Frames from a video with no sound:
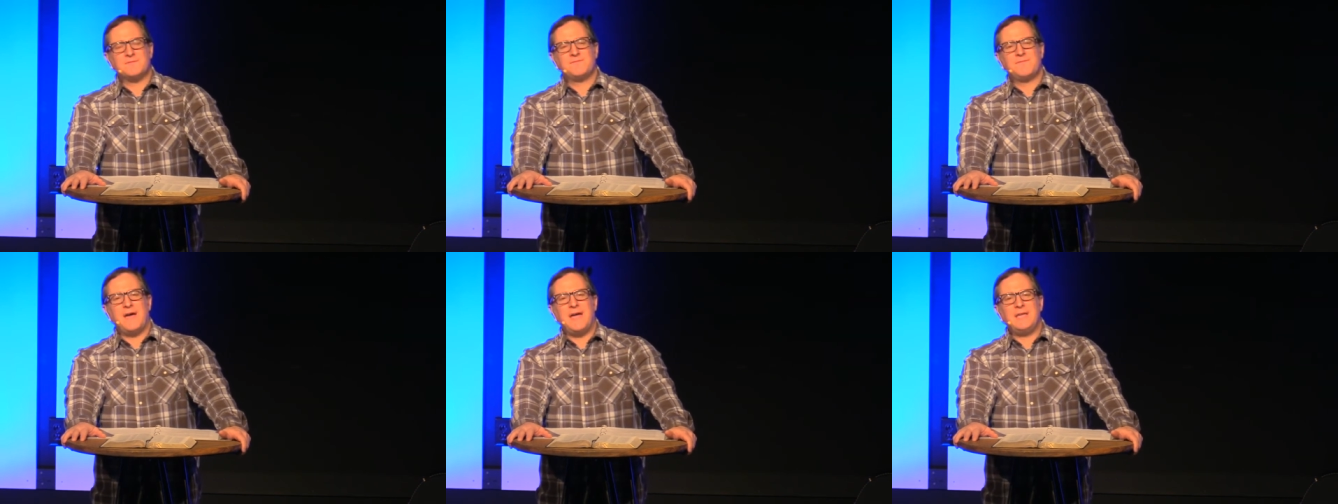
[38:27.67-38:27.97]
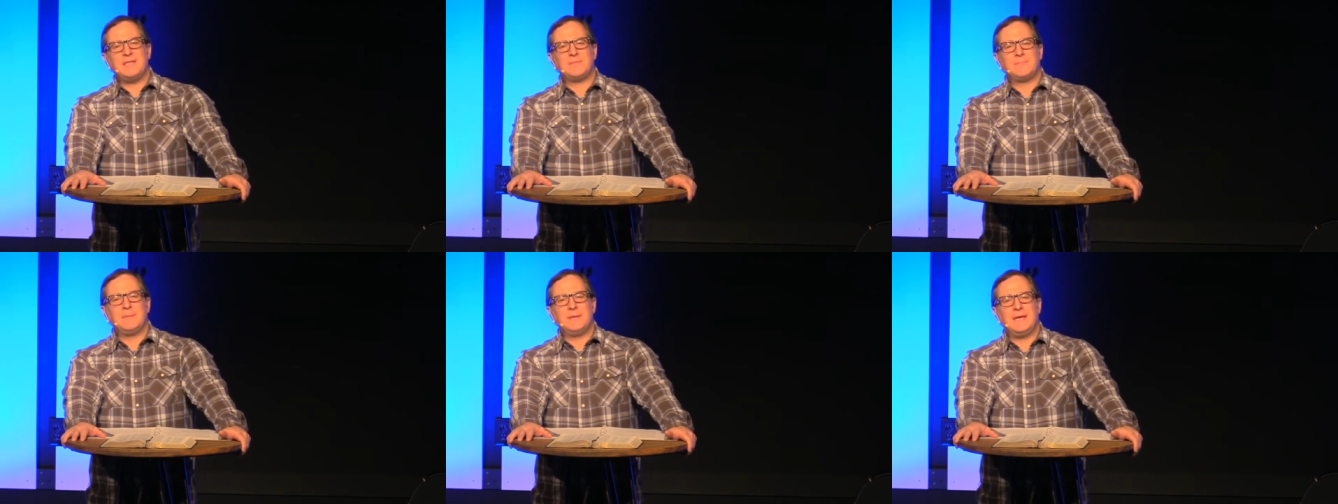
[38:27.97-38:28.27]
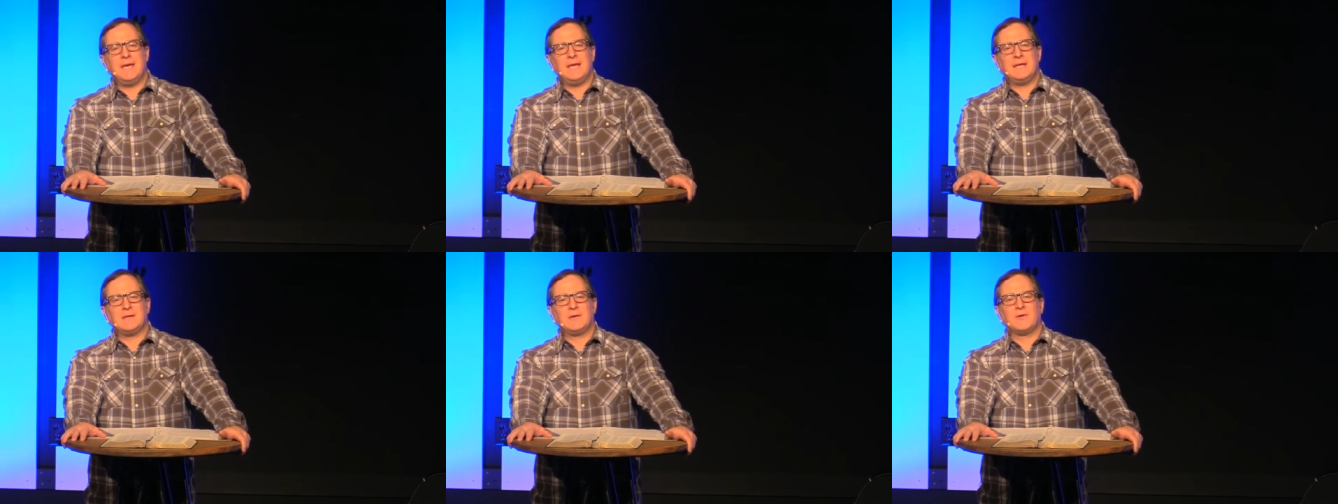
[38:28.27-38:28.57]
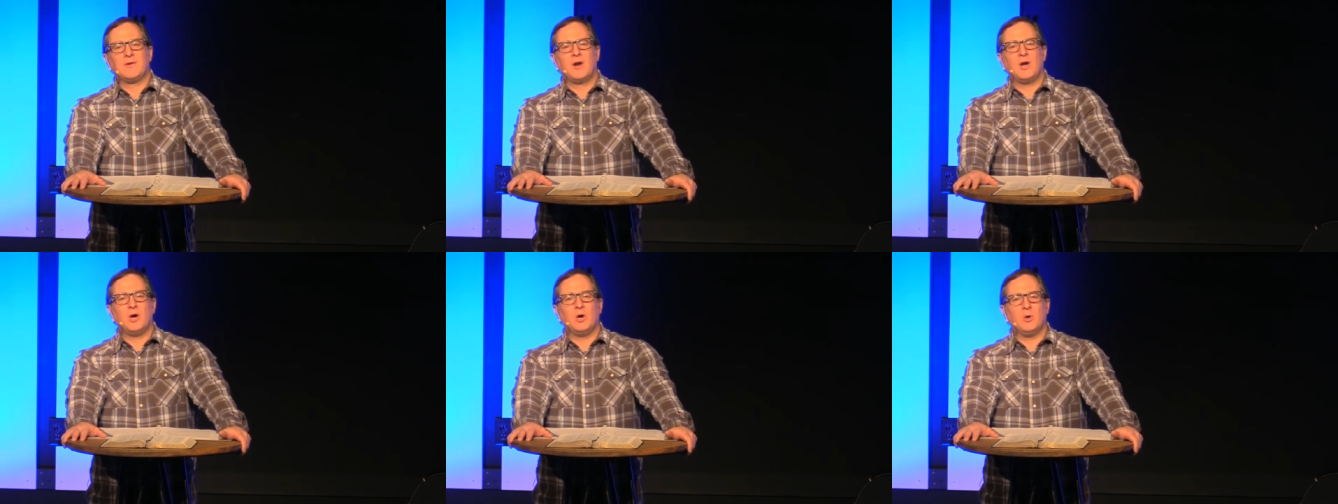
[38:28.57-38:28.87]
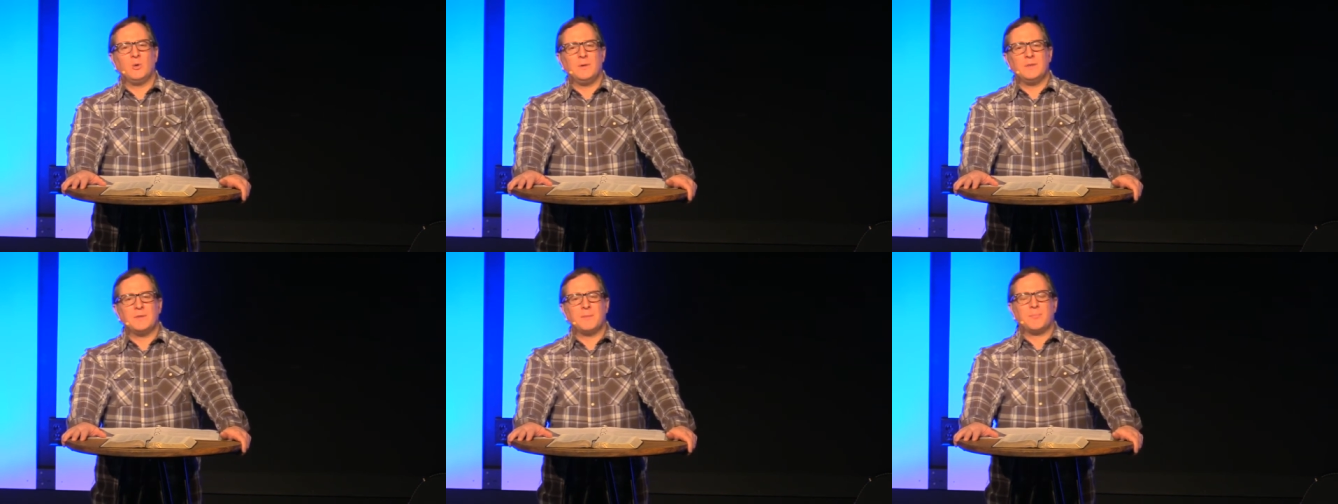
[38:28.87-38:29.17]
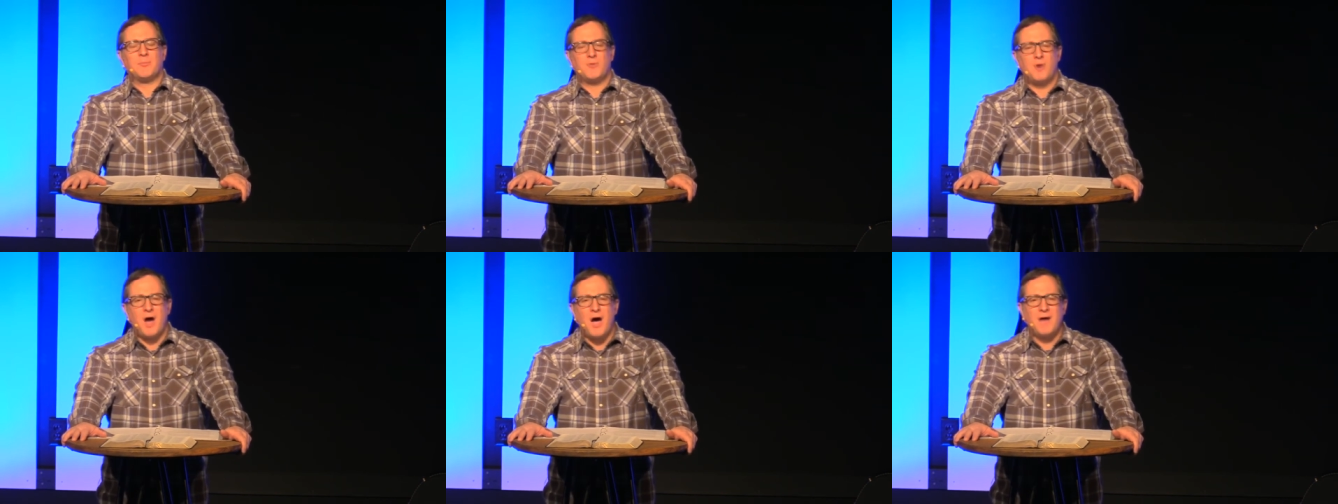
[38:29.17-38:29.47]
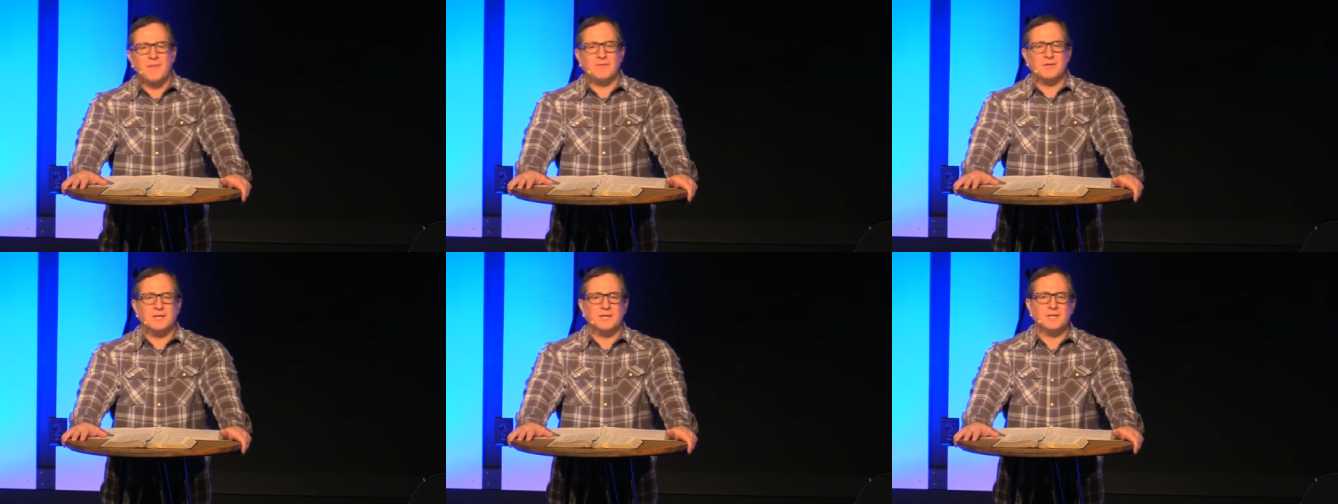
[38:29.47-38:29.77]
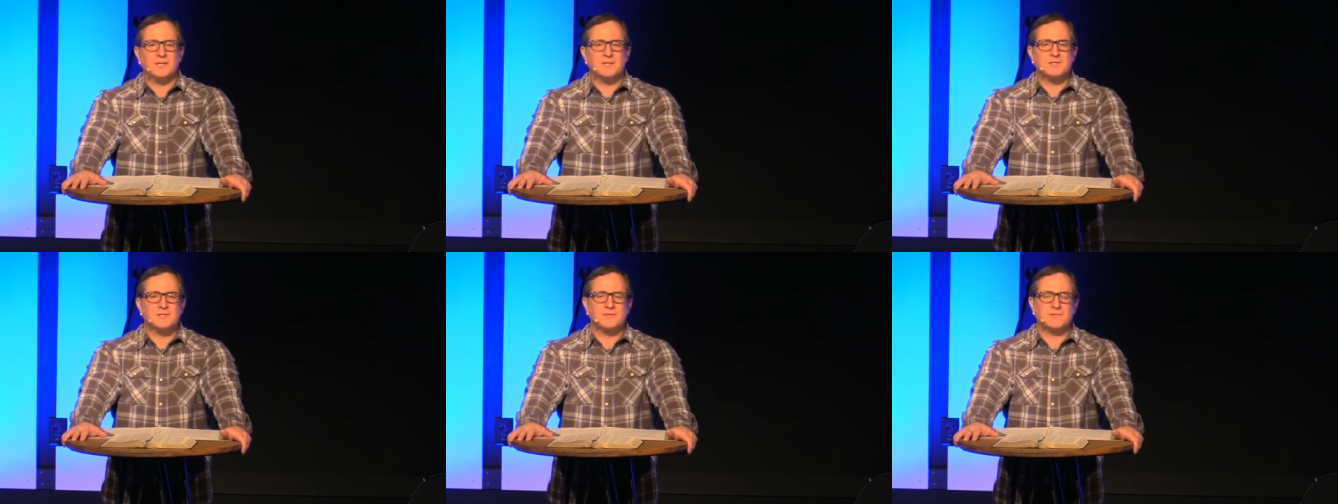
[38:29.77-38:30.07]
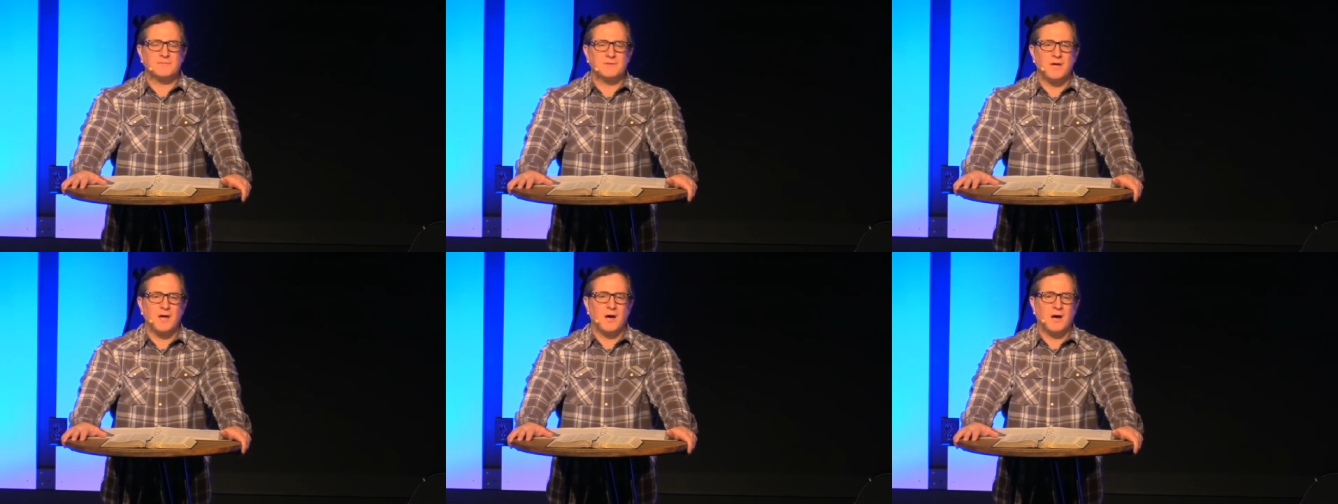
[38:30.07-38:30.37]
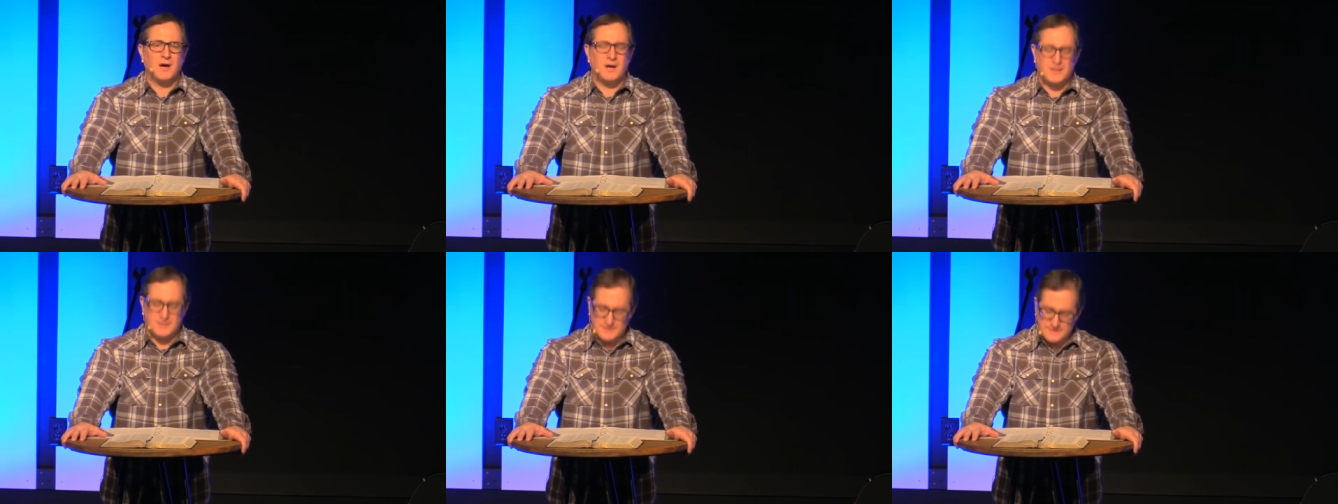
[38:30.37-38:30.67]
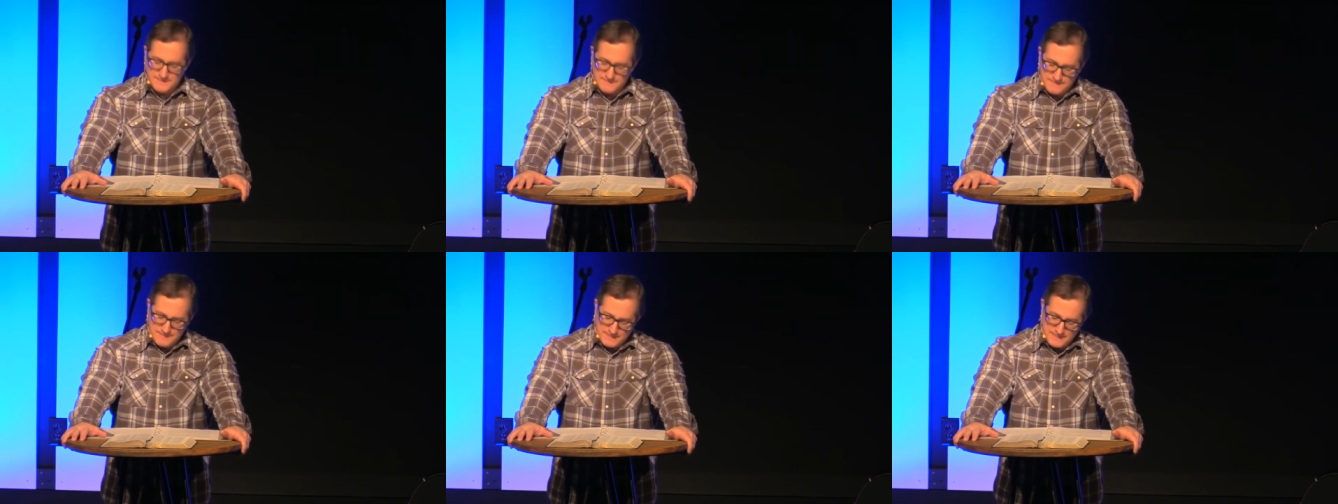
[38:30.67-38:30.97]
faith began to grow in the providence of God.